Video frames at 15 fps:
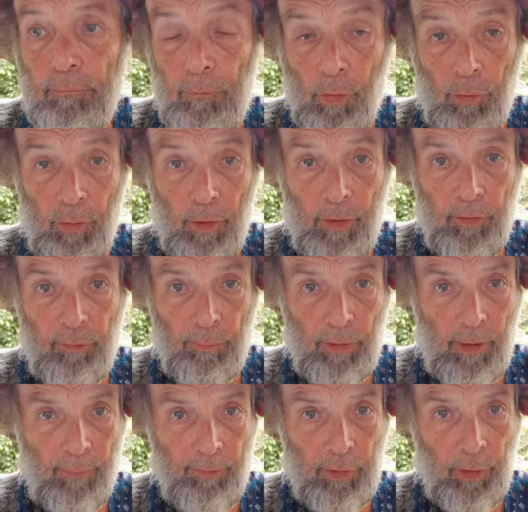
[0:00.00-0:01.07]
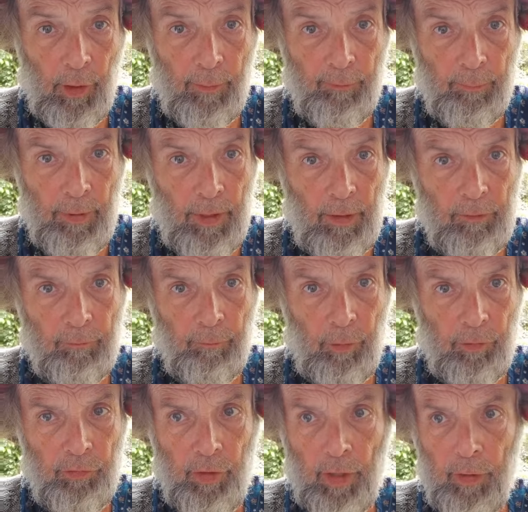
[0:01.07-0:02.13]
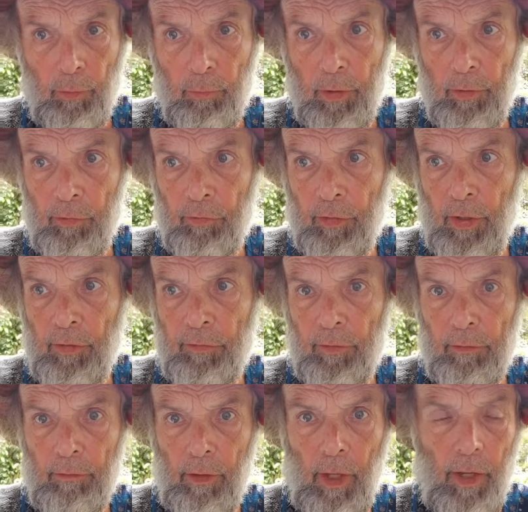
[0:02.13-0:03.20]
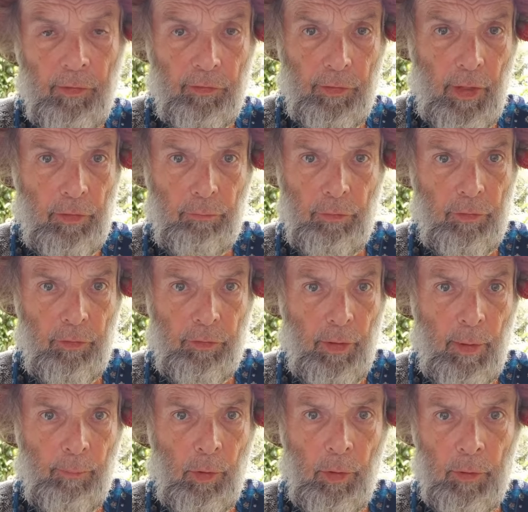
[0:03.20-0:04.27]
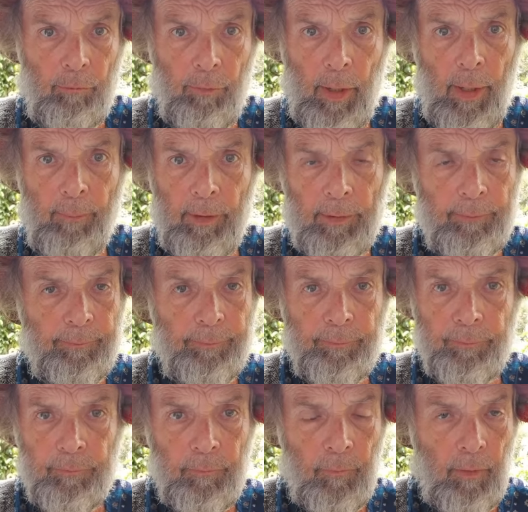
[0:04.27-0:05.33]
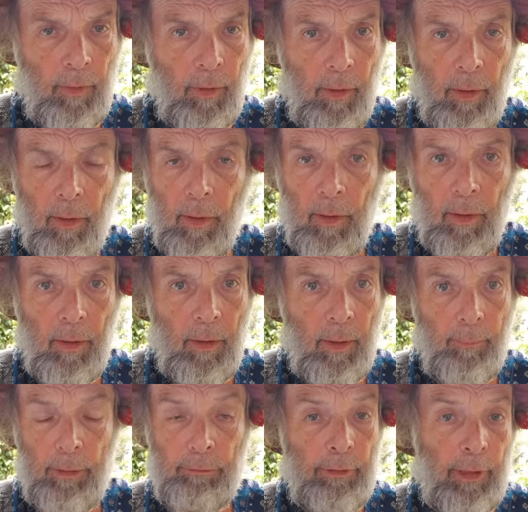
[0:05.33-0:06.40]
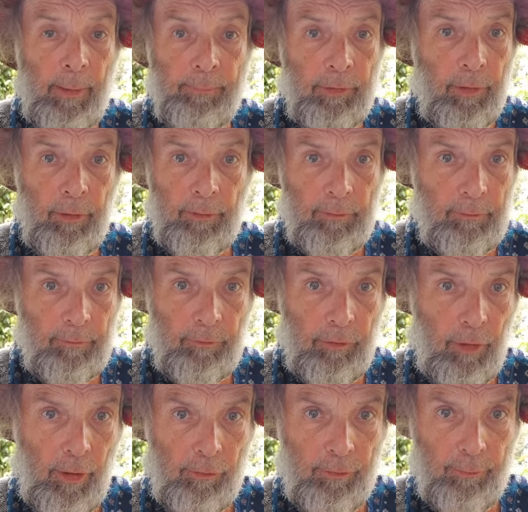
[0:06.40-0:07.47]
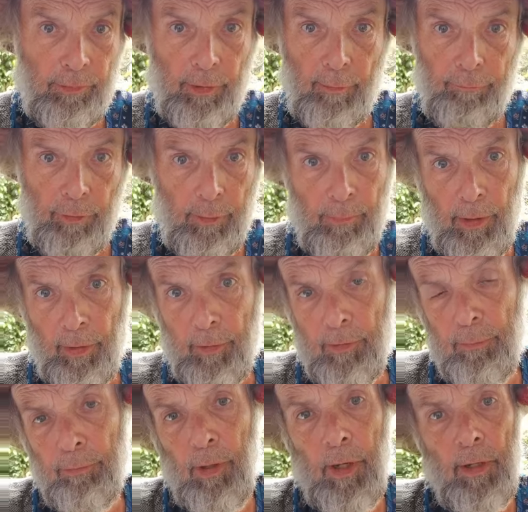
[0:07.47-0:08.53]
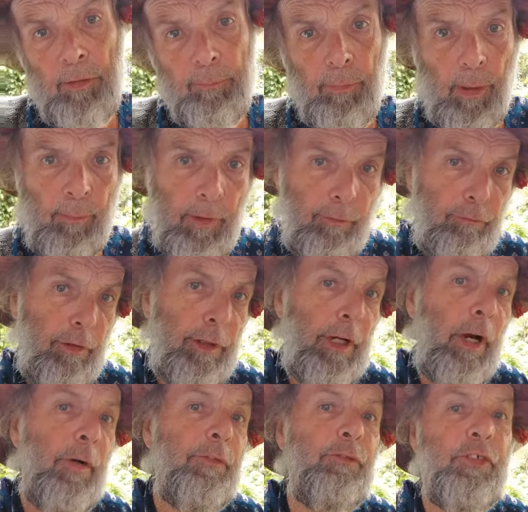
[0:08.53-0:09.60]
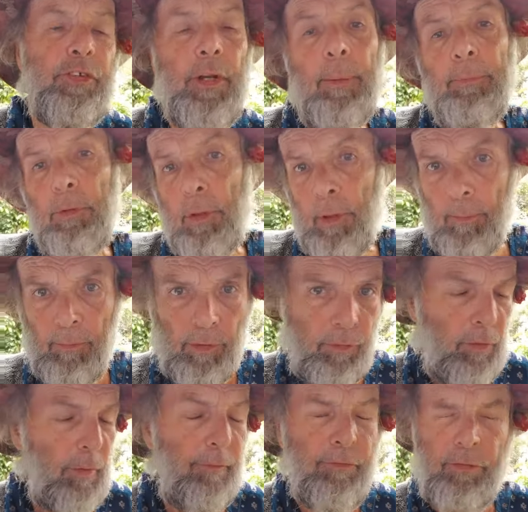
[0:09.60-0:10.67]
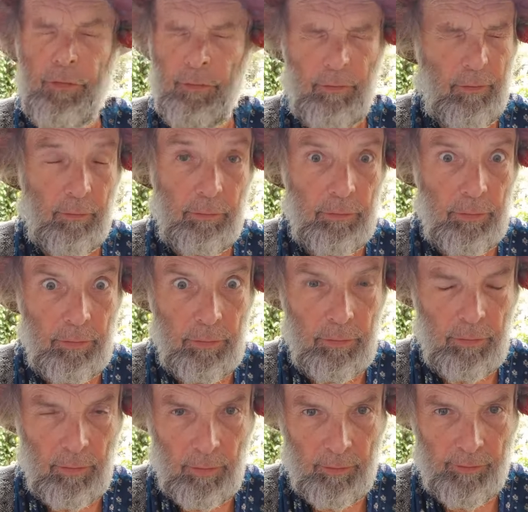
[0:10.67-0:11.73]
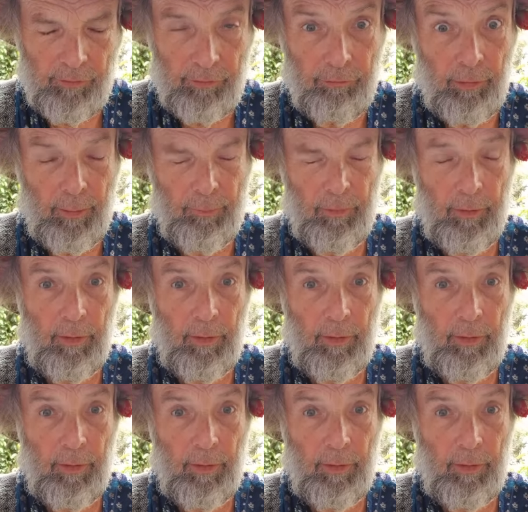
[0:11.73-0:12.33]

to his beloved Colva Beach for a second winter season. Yeah, he stays with the same Goan family. I mean, went up to sort out some stuff with American Express, Bombay Freakhouse, up to Kathmandu, list trips, and